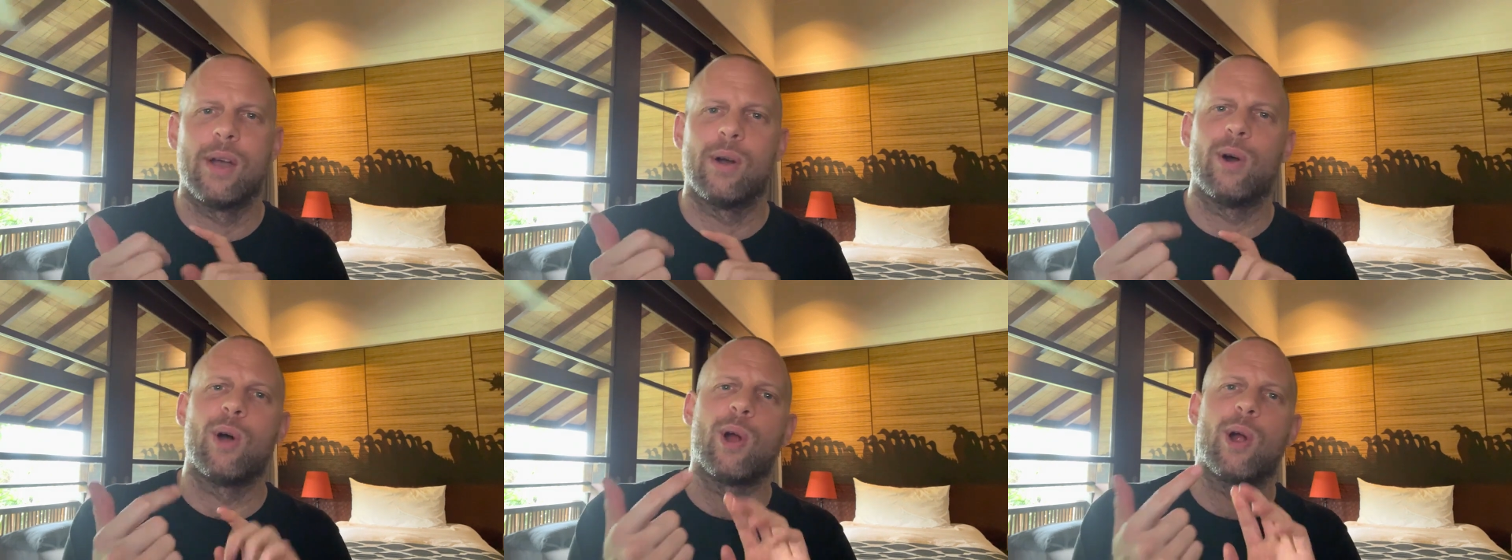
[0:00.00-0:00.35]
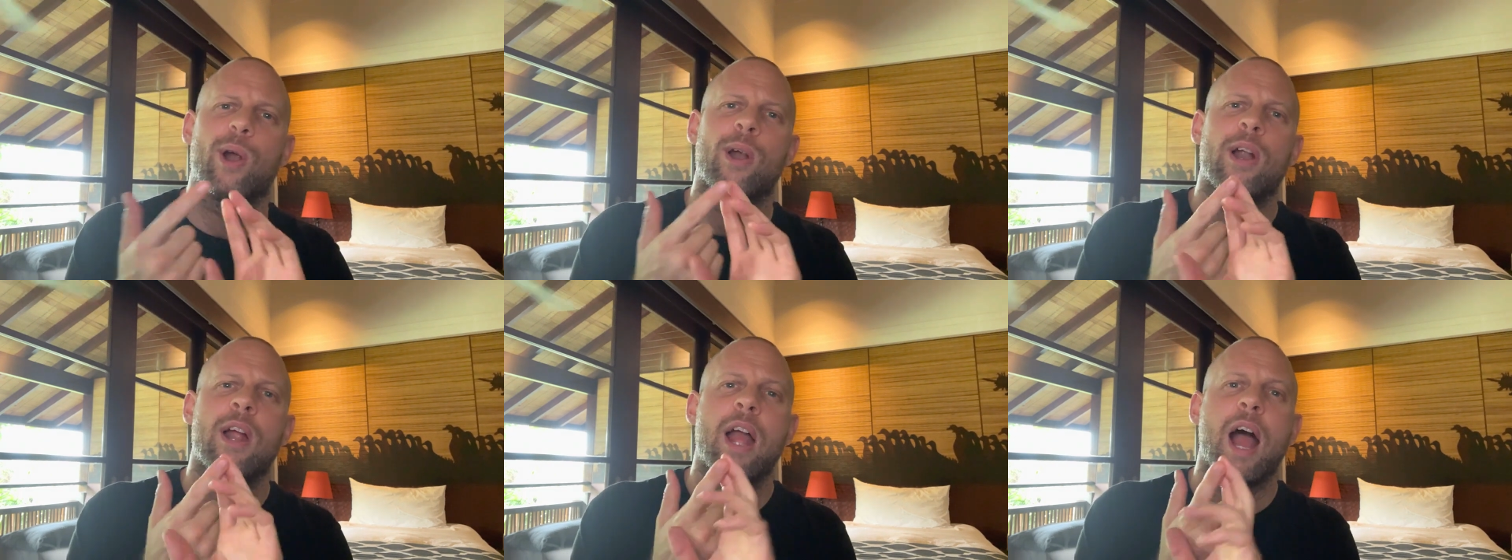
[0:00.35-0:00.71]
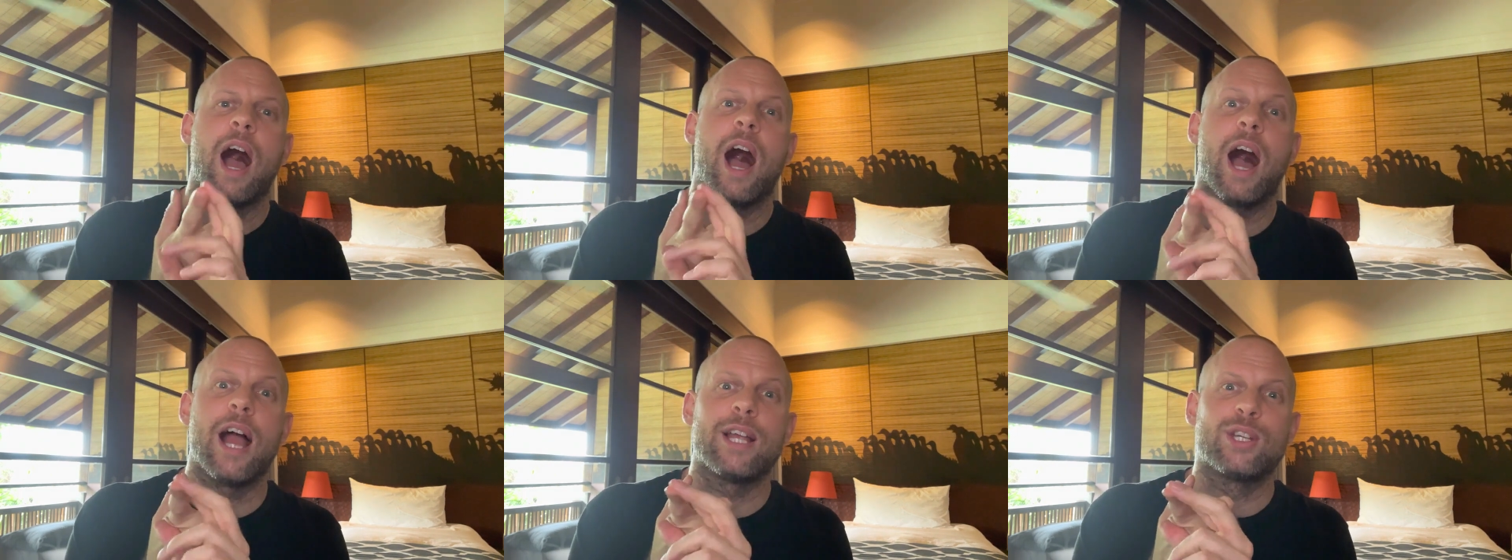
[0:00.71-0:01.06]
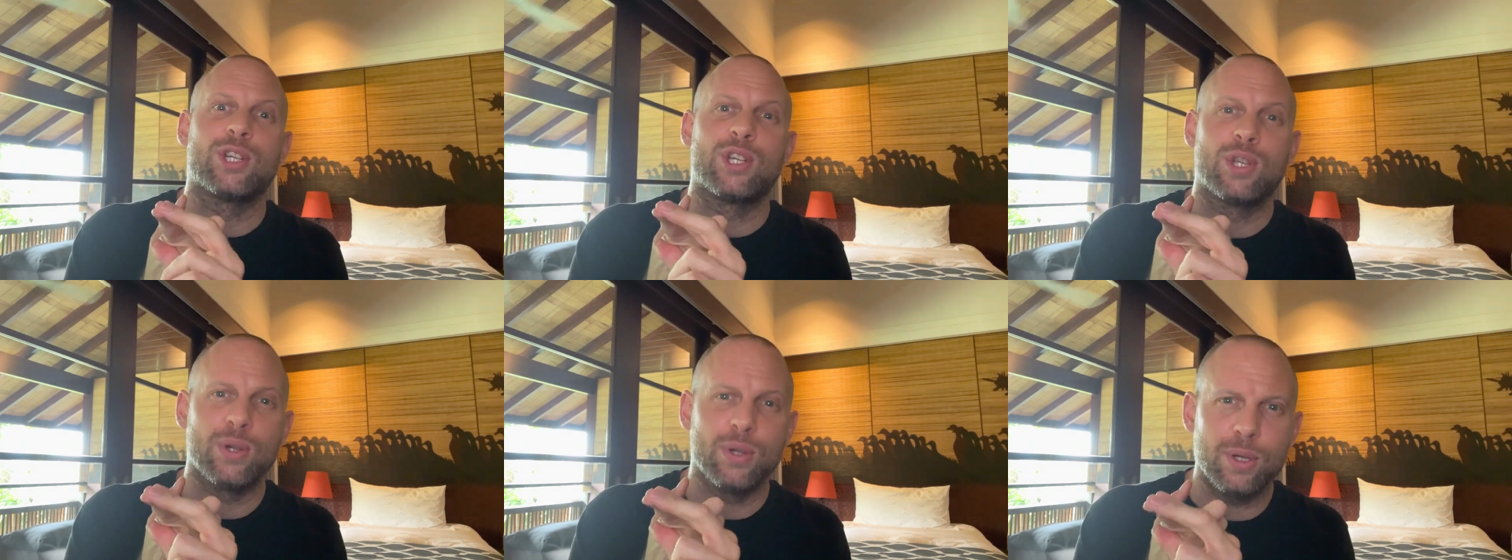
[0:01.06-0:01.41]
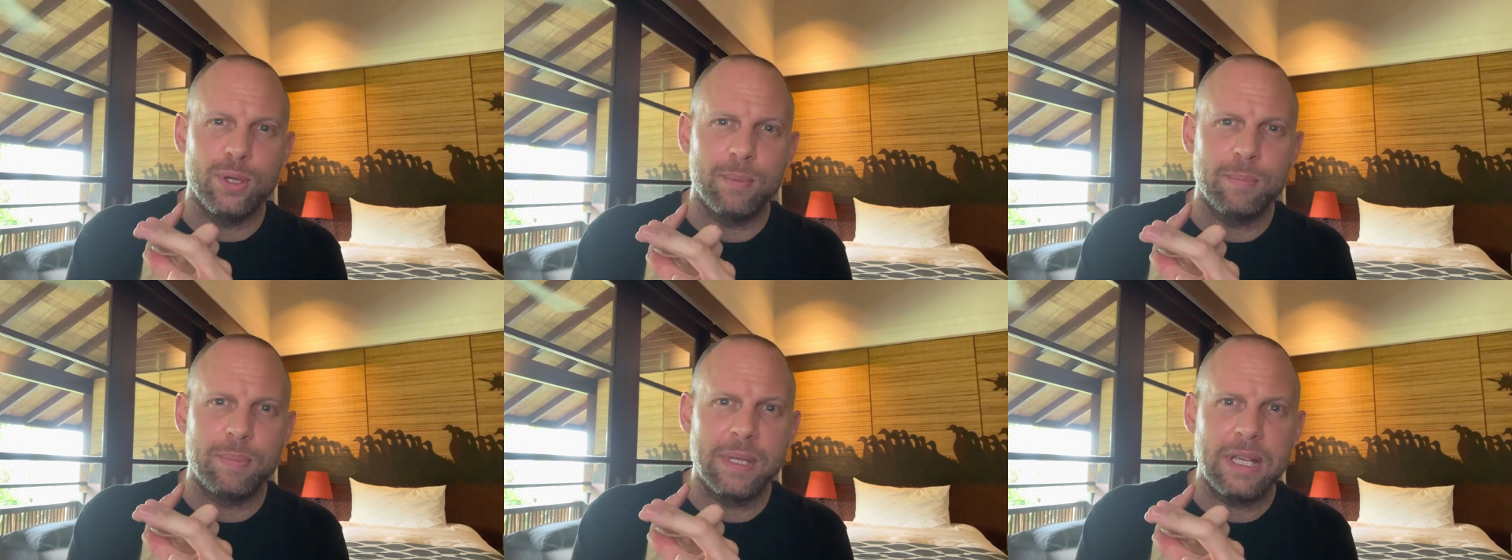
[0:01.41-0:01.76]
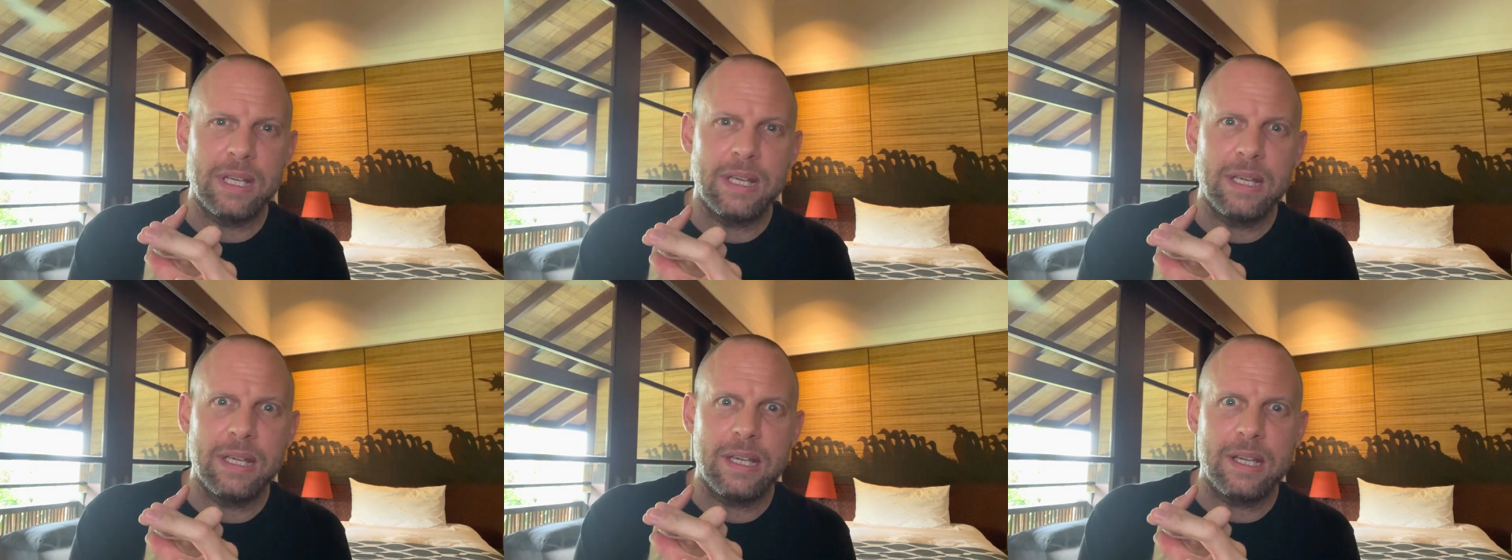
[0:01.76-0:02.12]
or I shouldn't
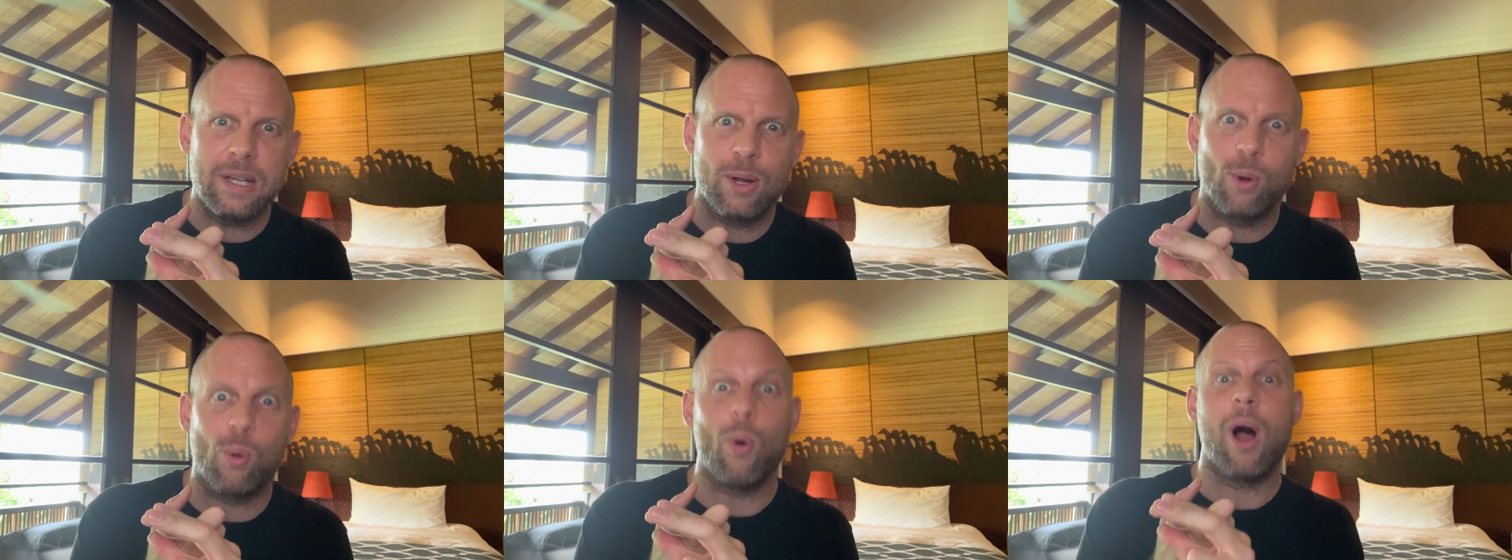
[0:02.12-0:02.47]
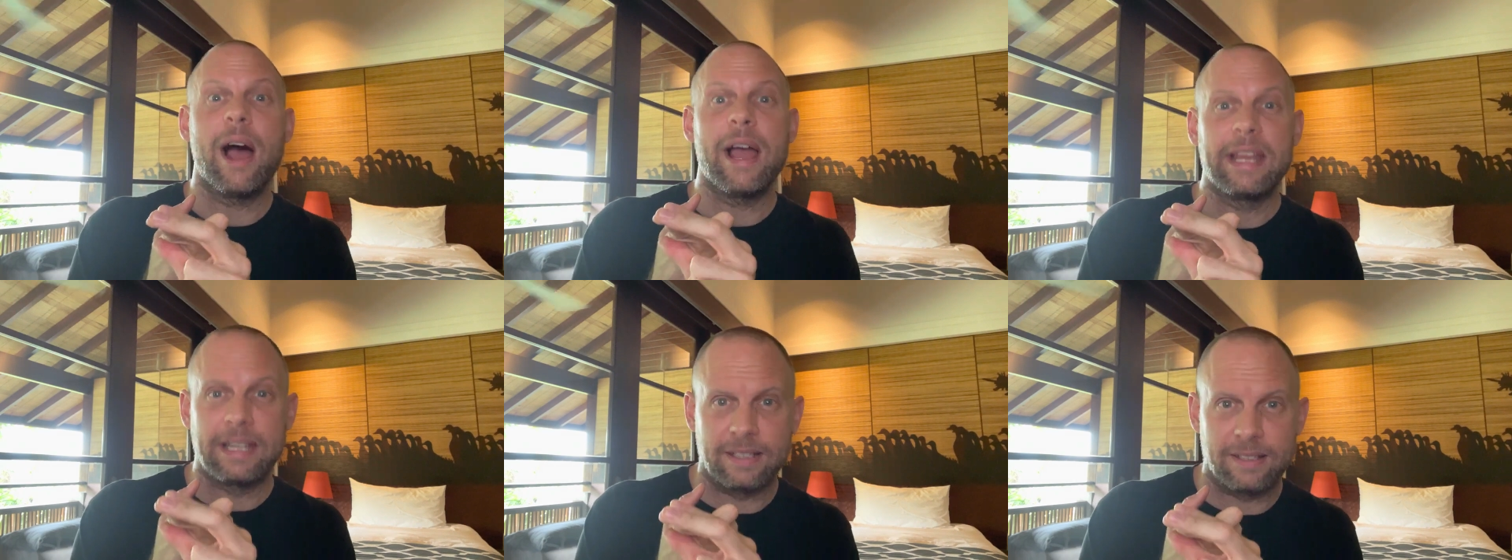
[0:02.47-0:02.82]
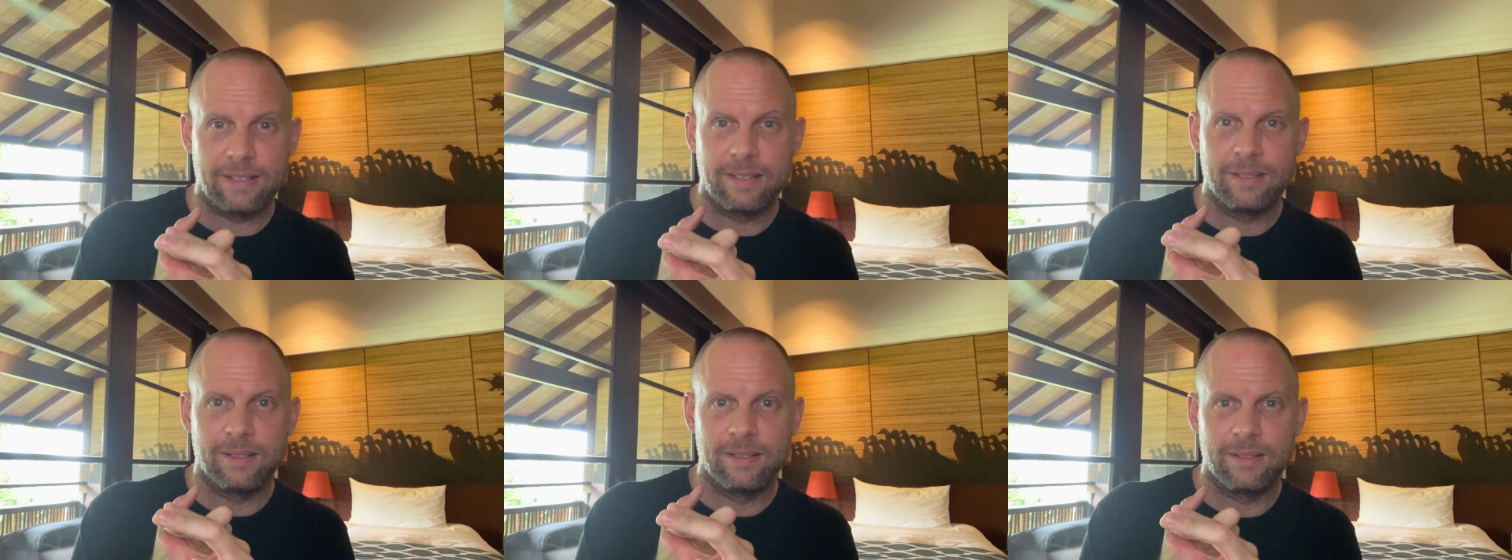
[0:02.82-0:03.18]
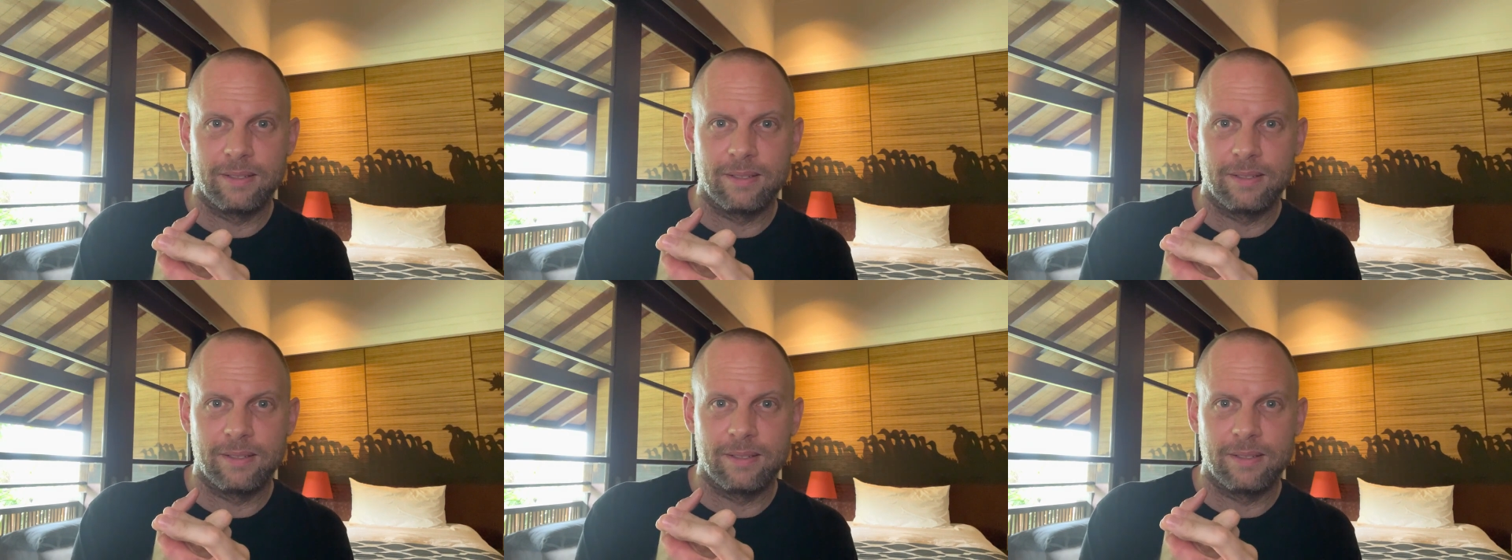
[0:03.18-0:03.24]
be quiet,